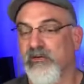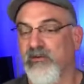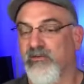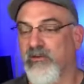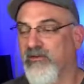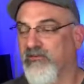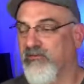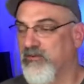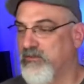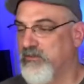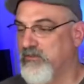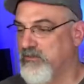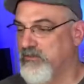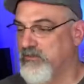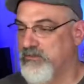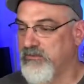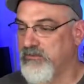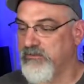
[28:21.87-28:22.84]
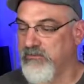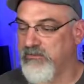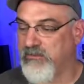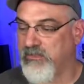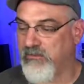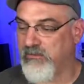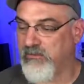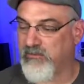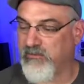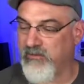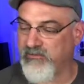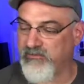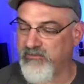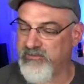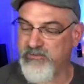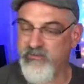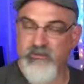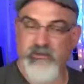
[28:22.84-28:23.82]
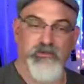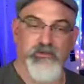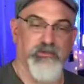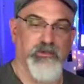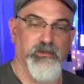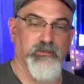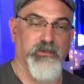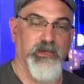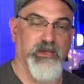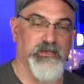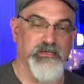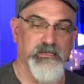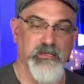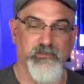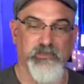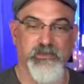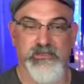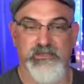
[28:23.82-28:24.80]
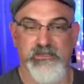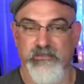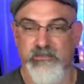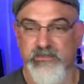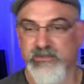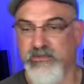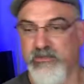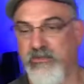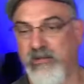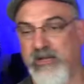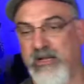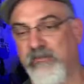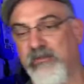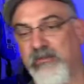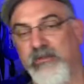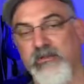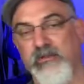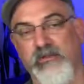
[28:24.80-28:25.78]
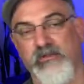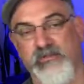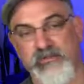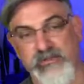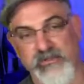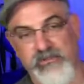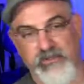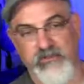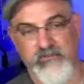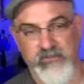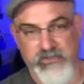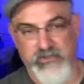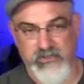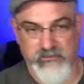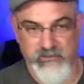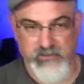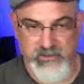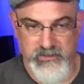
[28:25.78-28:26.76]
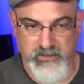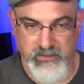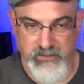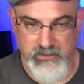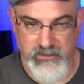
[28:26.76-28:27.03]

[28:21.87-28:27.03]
Reverend or two coming. Reverend's been really backed up because they've been so popular. They've sold everything, but